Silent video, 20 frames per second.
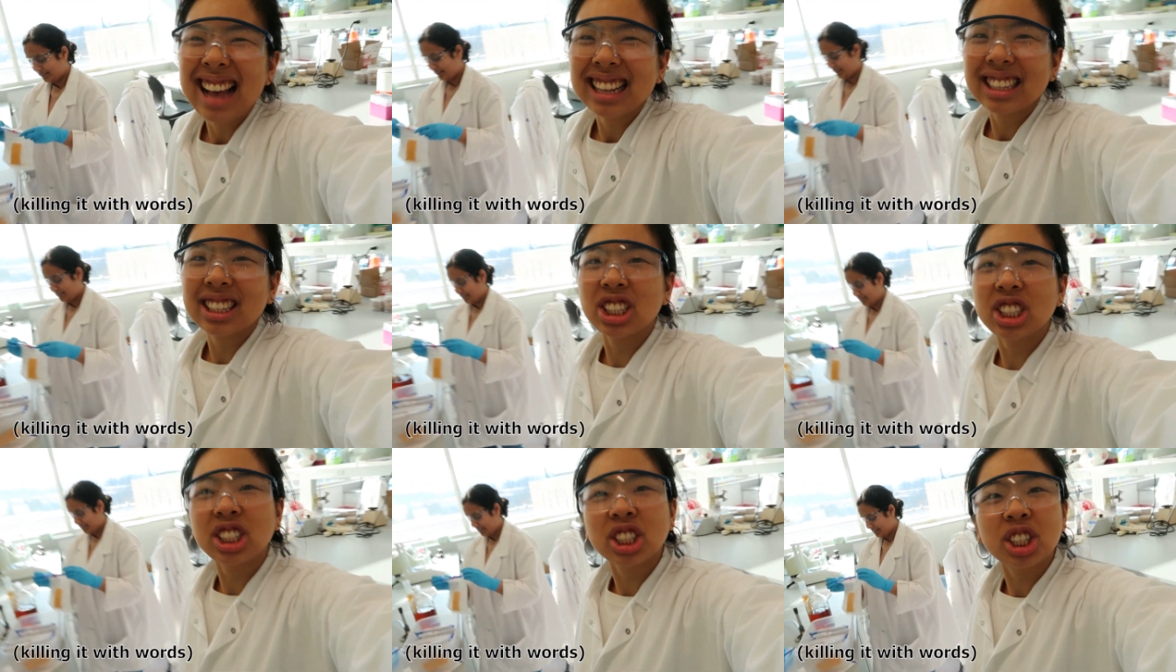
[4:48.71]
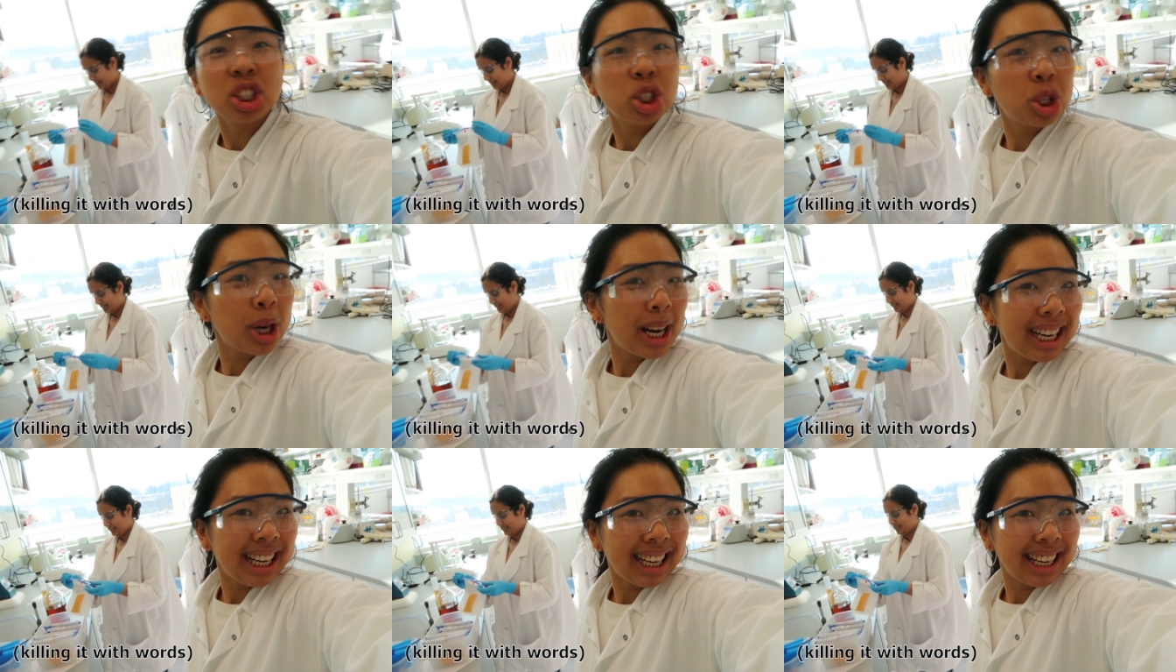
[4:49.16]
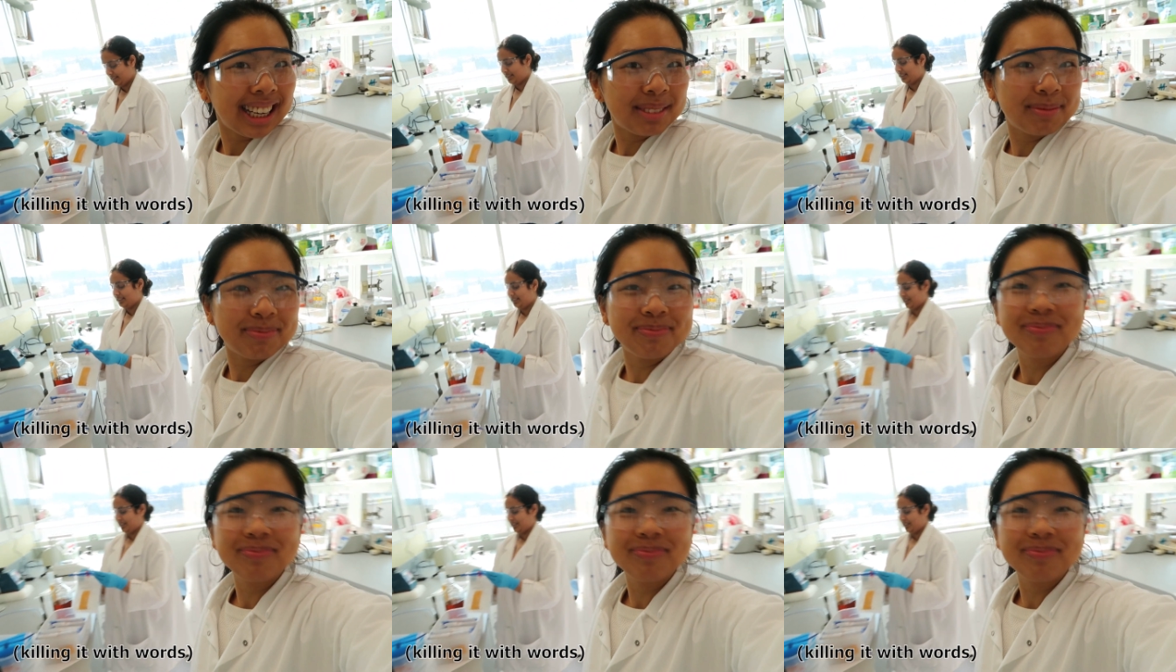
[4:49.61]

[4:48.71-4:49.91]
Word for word: So she's a good trainee.